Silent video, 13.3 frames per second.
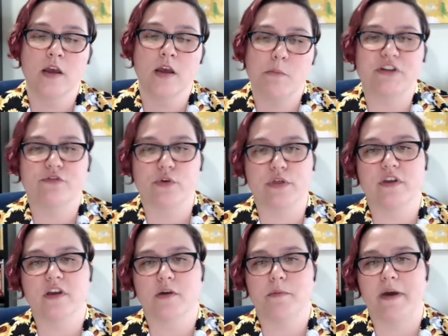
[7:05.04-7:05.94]
But if we
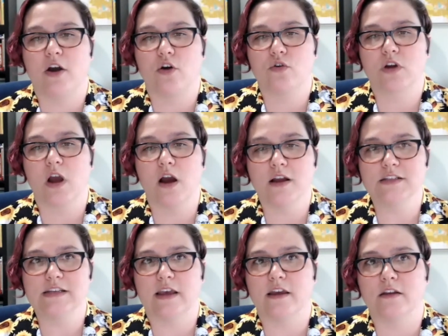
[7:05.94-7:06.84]
think about
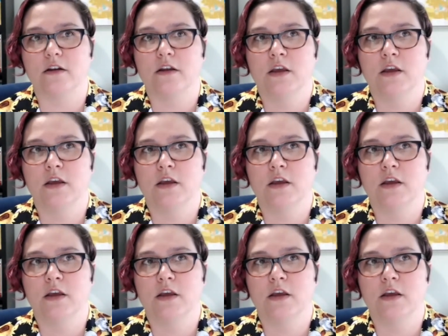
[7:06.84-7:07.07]
content,